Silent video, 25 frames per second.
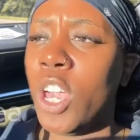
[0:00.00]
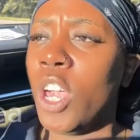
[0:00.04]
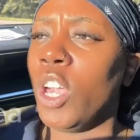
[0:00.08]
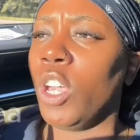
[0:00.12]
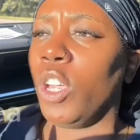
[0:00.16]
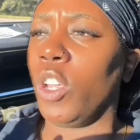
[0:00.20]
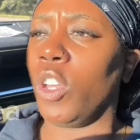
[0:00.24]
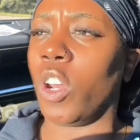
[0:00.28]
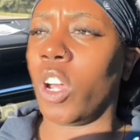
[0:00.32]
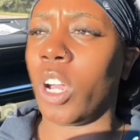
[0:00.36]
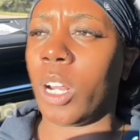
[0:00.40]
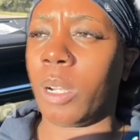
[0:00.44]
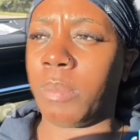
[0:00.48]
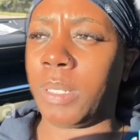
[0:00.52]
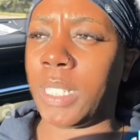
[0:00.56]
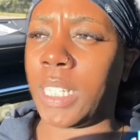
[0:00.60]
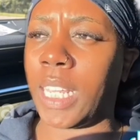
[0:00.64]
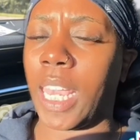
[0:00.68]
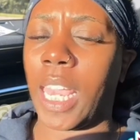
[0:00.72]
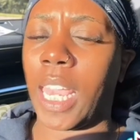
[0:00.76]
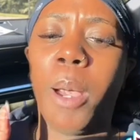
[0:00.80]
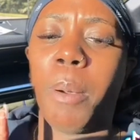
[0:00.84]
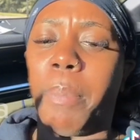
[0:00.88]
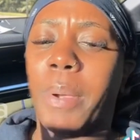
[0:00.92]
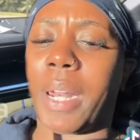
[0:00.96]
You know what I'm
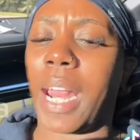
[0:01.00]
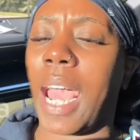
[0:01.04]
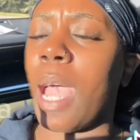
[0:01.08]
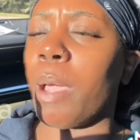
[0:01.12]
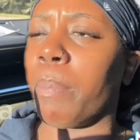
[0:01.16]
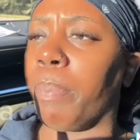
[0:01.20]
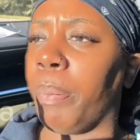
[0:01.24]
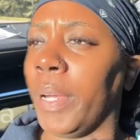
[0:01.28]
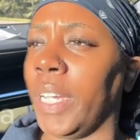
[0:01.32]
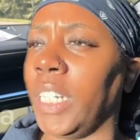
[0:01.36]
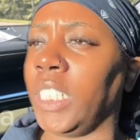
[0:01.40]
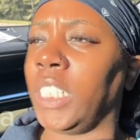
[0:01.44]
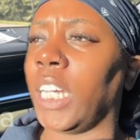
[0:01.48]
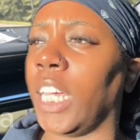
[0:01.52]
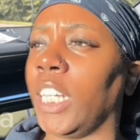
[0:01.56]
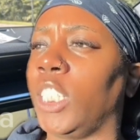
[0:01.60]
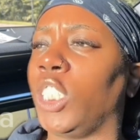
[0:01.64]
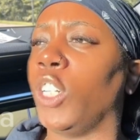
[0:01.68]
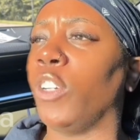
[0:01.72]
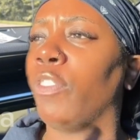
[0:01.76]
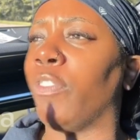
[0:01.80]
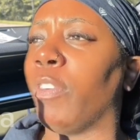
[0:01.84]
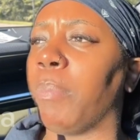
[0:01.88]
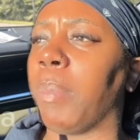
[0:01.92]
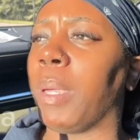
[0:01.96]
saying? But I appreciate you
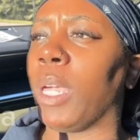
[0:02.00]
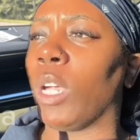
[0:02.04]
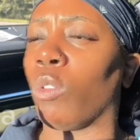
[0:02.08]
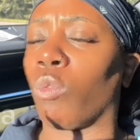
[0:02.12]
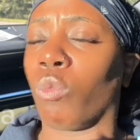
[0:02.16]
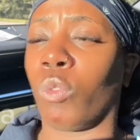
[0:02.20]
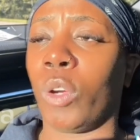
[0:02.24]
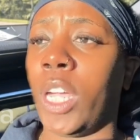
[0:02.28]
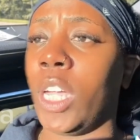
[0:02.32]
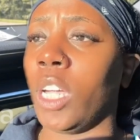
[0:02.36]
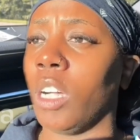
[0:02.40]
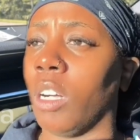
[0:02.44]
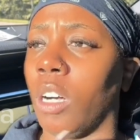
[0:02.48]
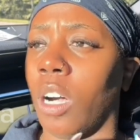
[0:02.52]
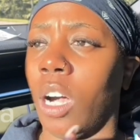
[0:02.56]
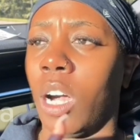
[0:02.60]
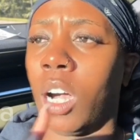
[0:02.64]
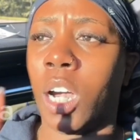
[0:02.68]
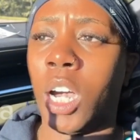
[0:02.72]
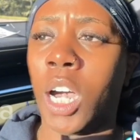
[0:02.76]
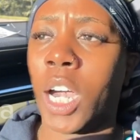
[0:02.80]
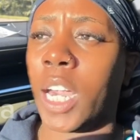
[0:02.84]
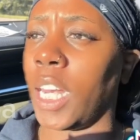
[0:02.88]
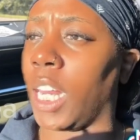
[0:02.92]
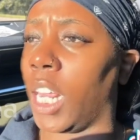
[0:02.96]
for being real,
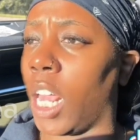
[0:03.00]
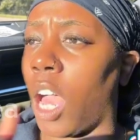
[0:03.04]
100,